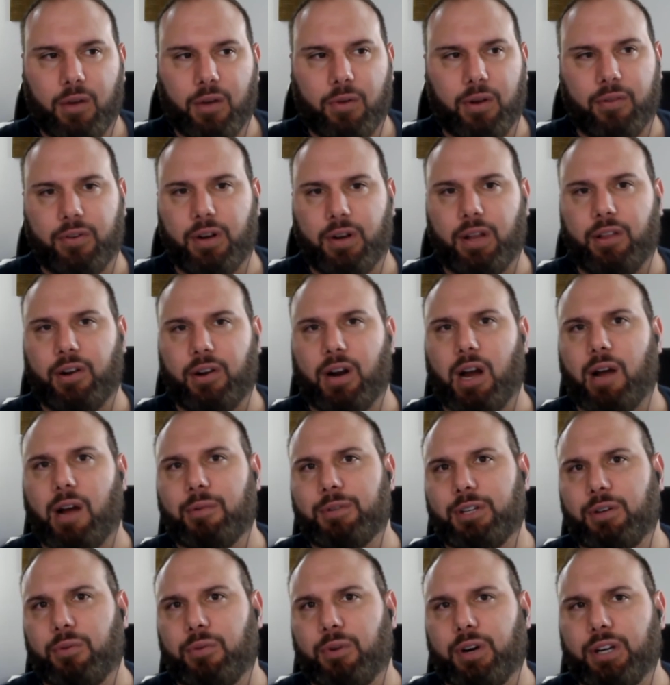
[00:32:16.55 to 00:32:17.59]
We have another
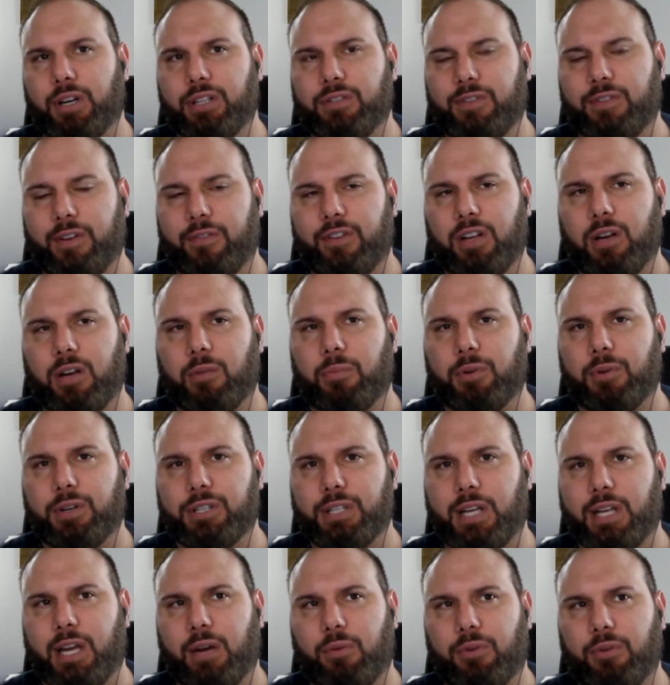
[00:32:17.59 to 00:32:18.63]
option where it's
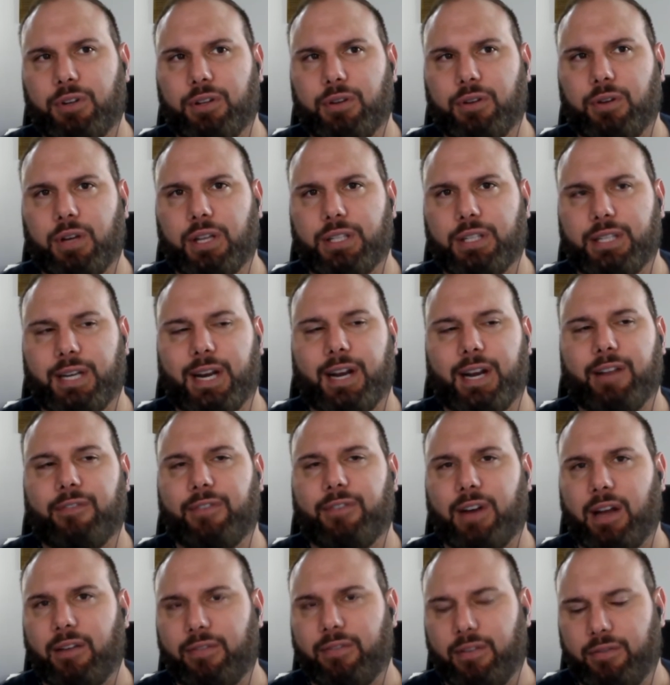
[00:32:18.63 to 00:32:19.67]
15%. Well, it's an
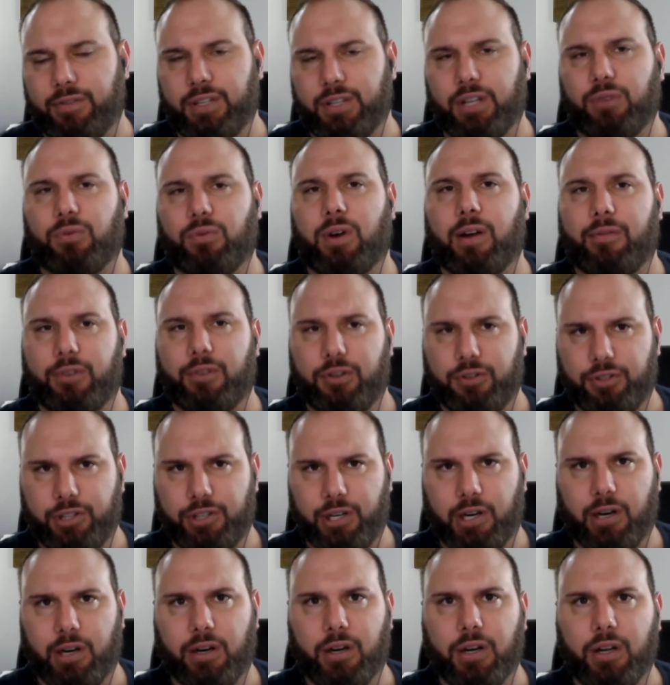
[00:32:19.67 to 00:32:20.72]
85 15 revenue
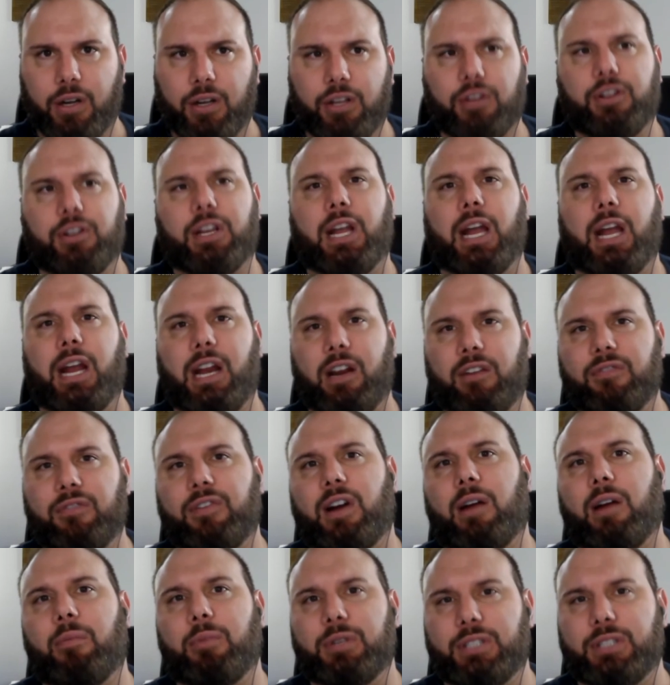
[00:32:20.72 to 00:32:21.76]
share. You get
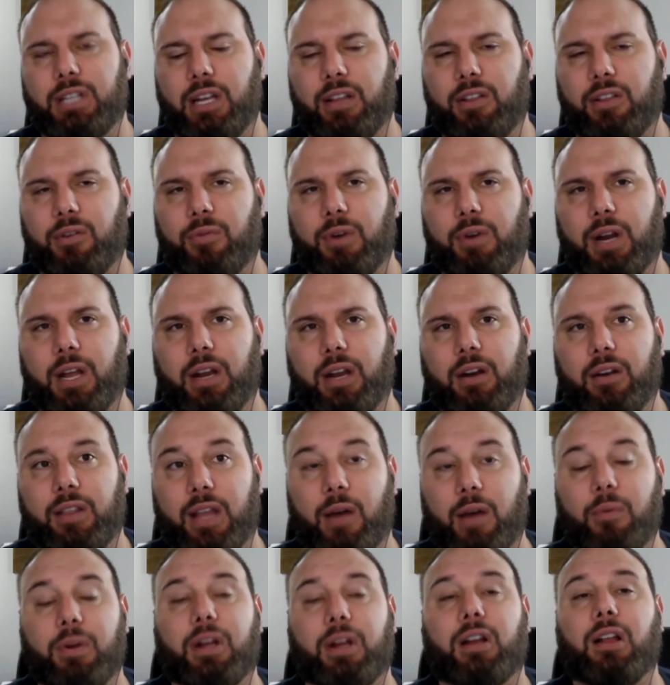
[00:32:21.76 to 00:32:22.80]
85% of the rent
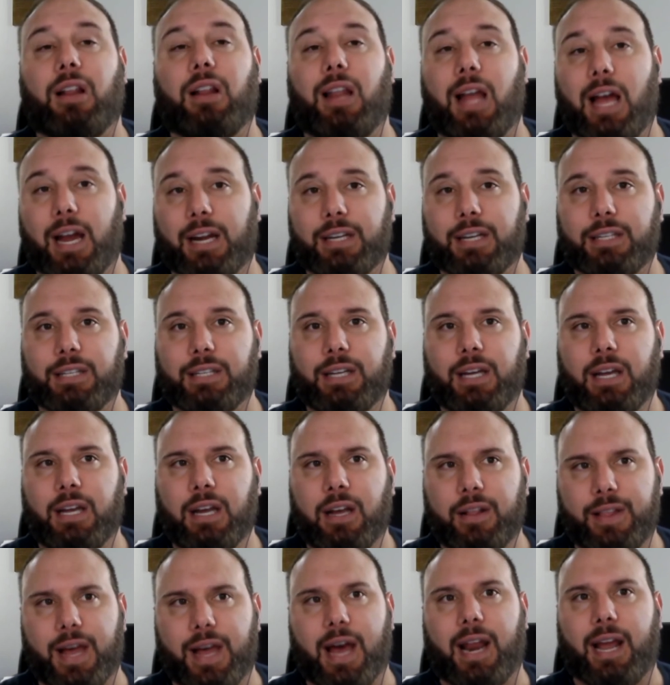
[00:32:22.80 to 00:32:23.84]
that we collect
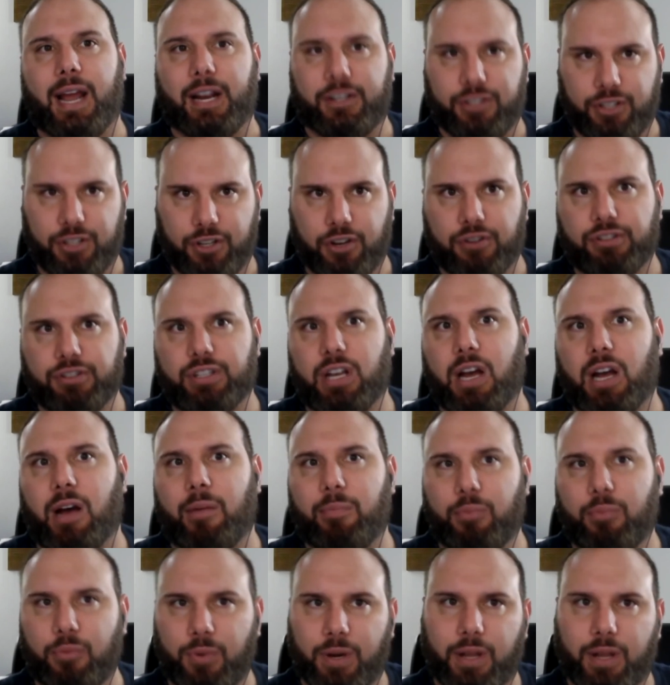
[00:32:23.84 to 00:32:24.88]
that actually goes
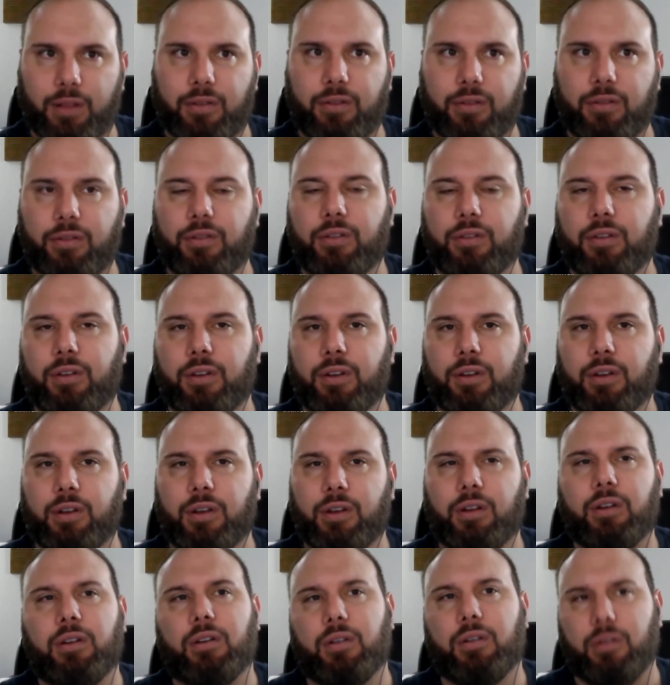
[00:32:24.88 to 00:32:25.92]
up with
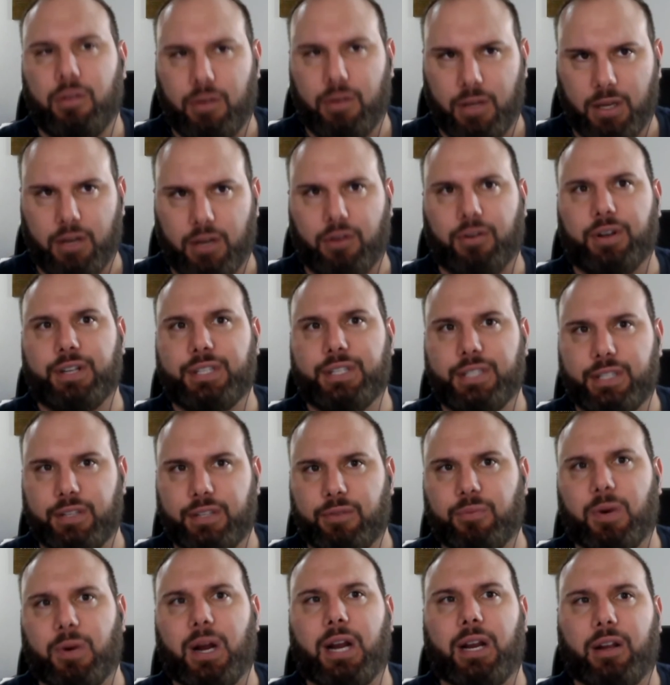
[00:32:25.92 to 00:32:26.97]
increases
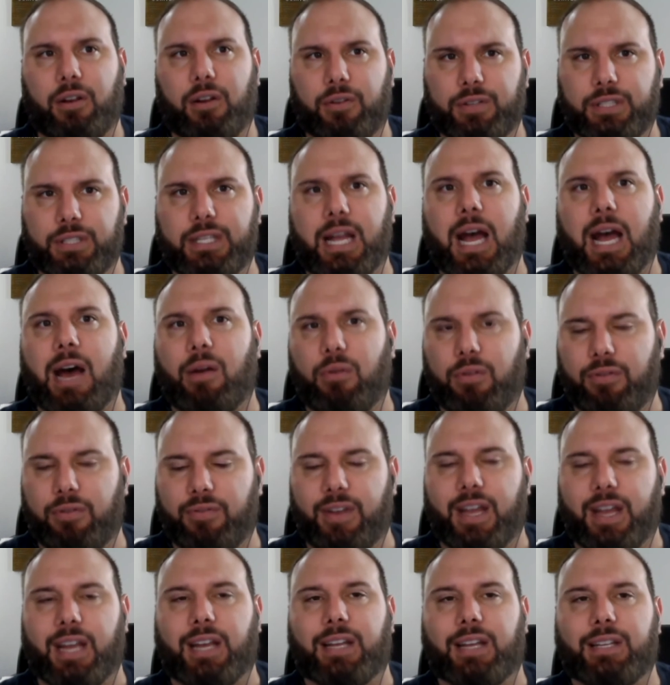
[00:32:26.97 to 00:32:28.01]
in rent and goes down with
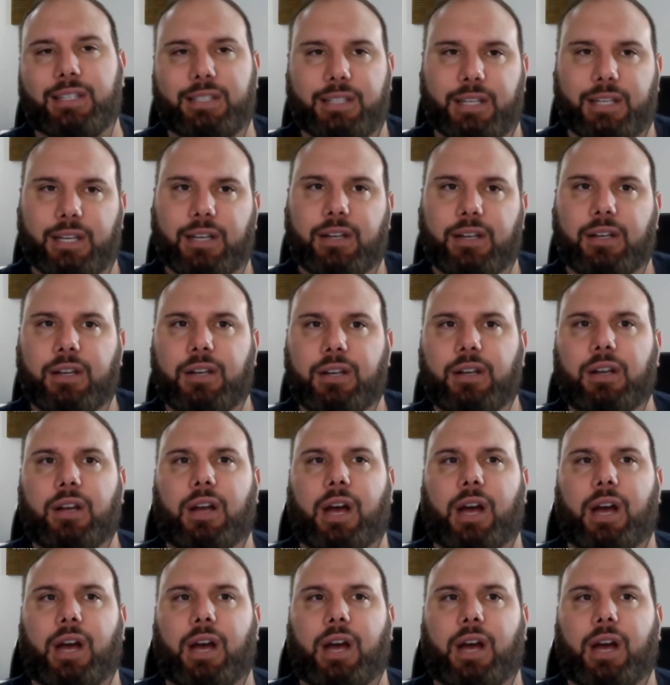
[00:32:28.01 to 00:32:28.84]
vacancy. Mm-hmm.